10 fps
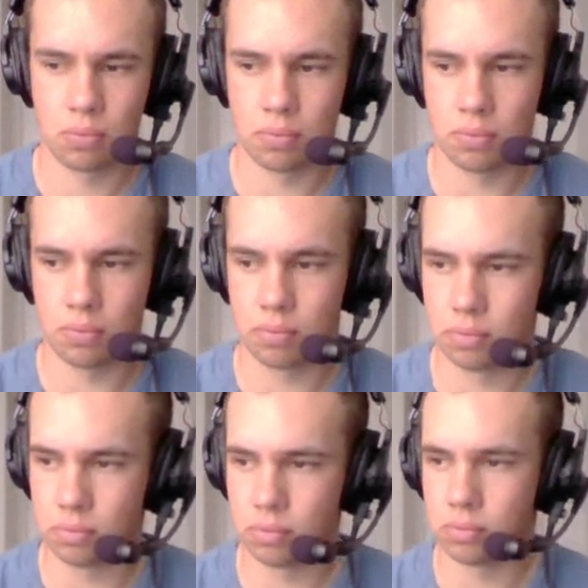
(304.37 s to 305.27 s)

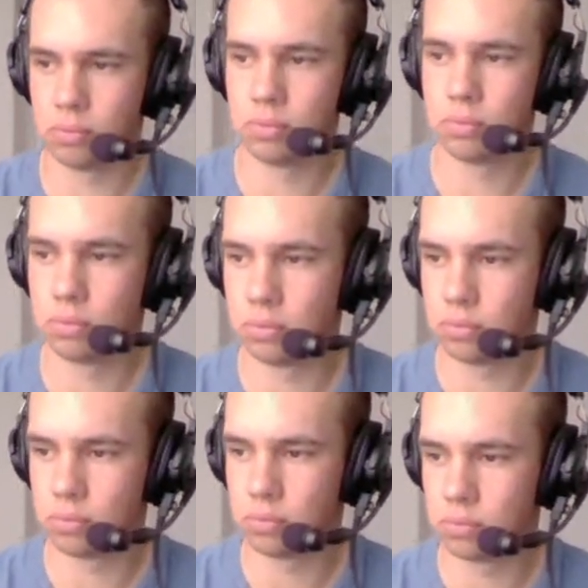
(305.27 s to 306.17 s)

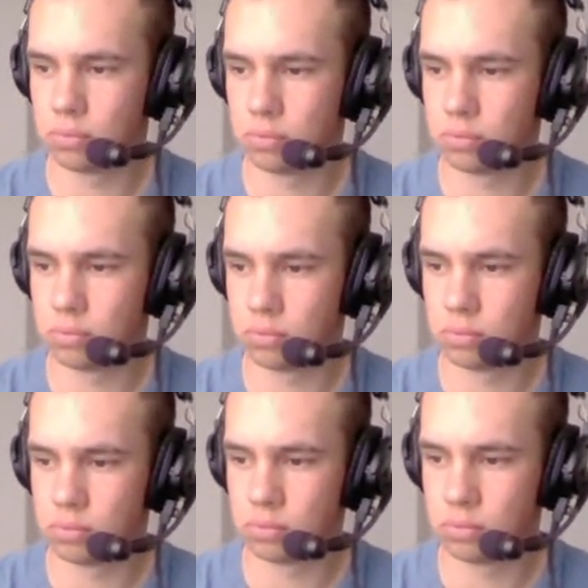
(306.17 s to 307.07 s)

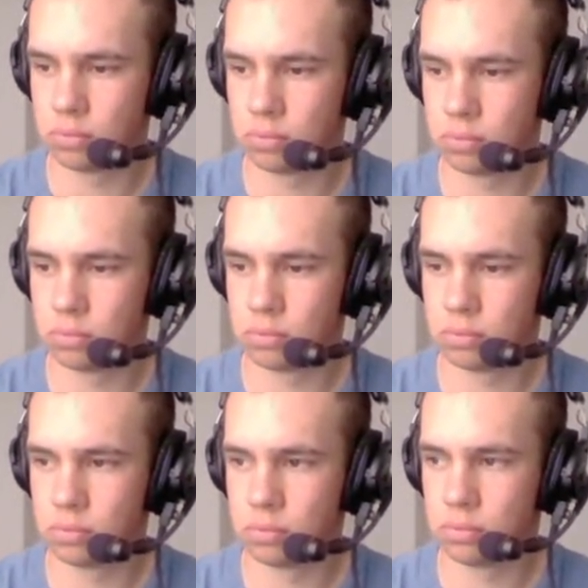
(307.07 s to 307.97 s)

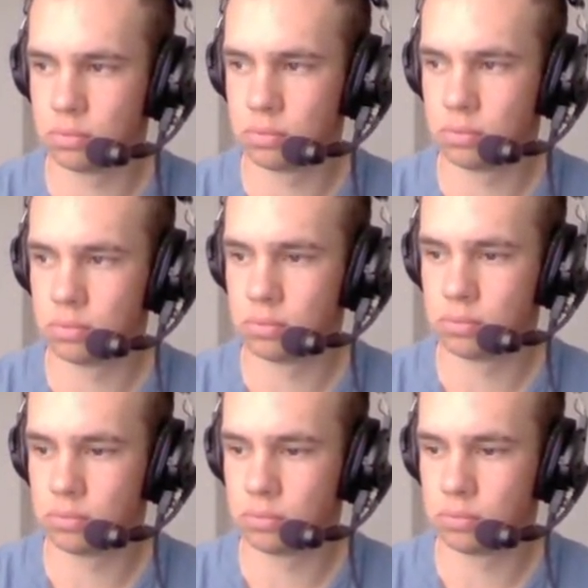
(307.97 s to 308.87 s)

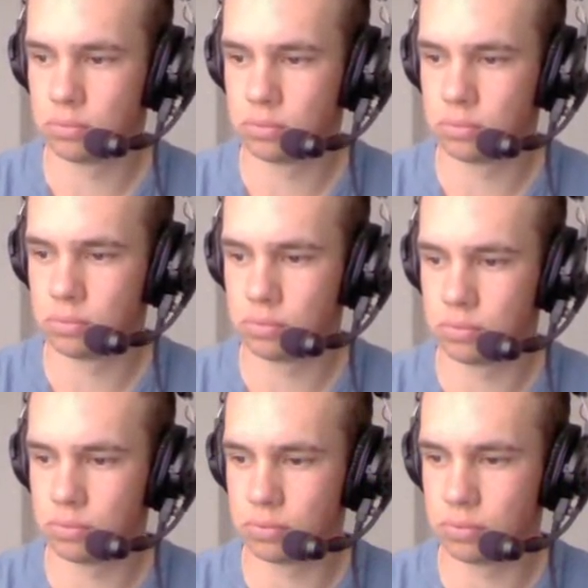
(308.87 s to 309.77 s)

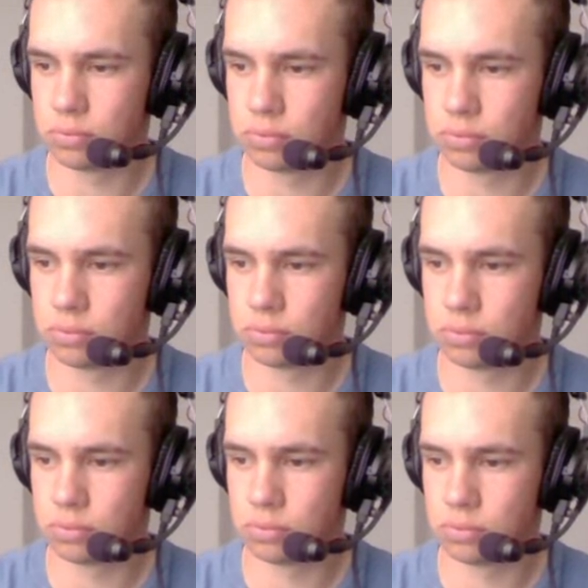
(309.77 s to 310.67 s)

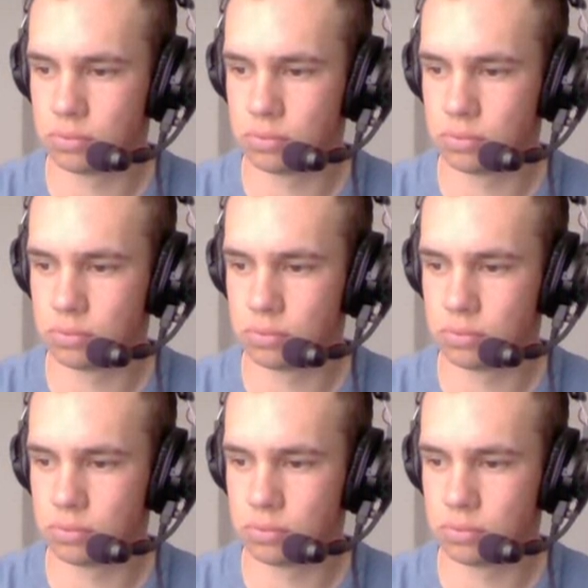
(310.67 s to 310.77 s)
(not speaking)